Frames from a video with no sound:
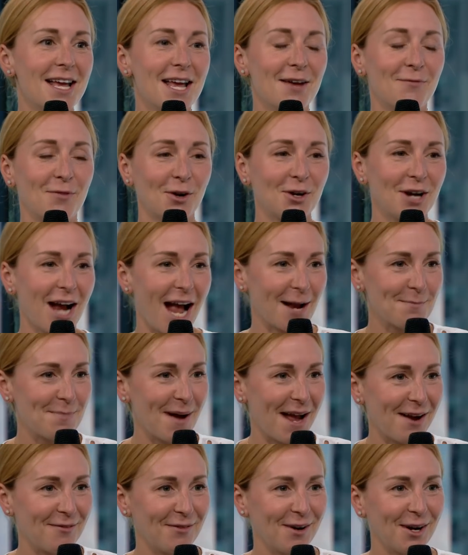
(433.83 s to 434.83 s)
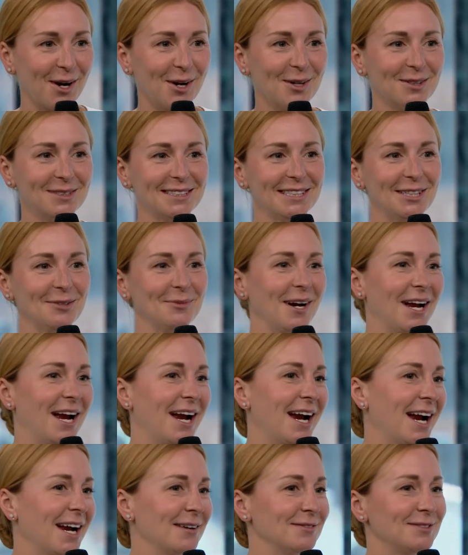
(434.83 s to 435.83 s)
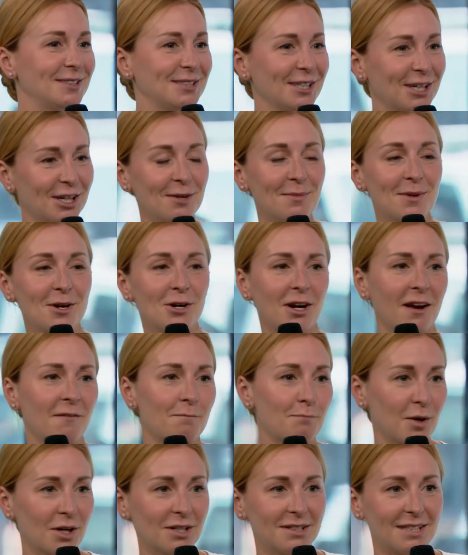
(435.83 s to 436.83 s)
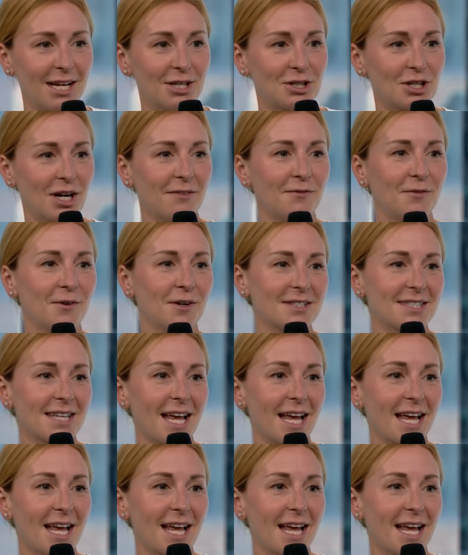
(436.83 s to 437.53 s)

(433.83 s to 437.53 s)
If the crack pie ever goes anywhere, if cereal milk, if birthday truffles,